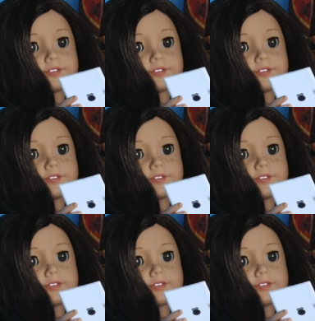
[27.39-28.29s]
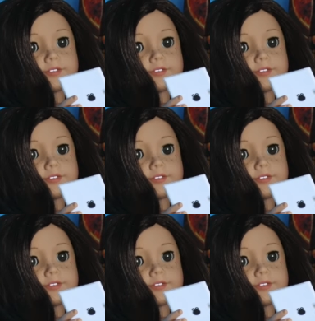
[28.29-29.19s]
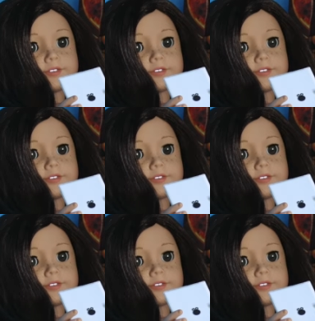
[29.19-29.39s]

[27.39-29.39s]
Nobody speaks.